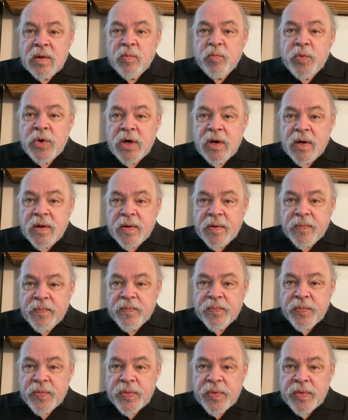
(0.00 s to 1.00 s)
But
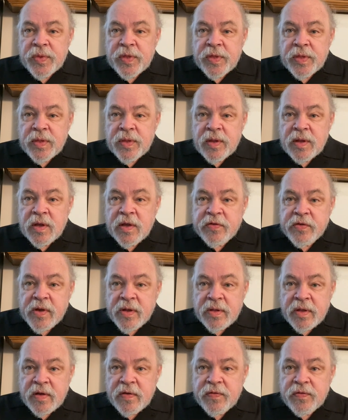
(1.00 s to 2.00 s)
as I
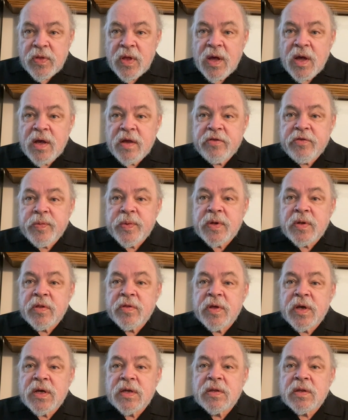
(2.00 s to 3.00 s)
left the hospital
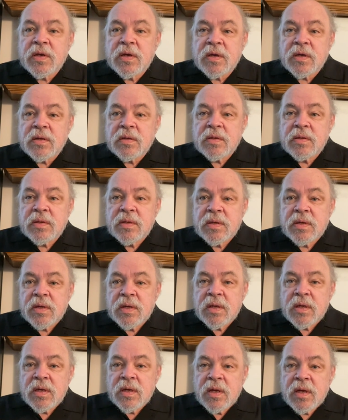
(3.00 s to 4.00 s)
that night,
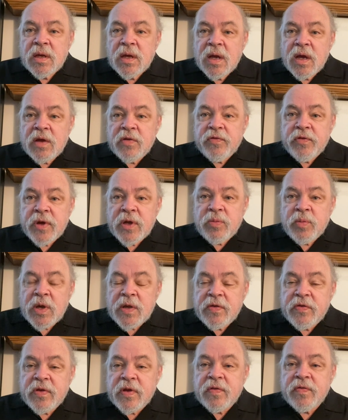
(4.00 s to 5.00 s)
I found
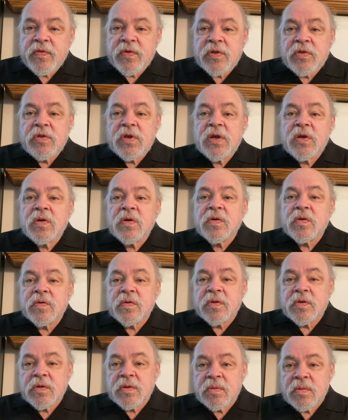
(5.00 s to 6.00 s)
myself in
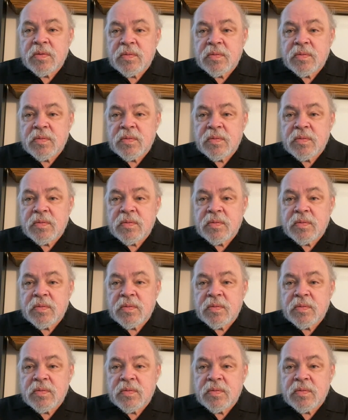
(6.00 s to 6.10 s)
tears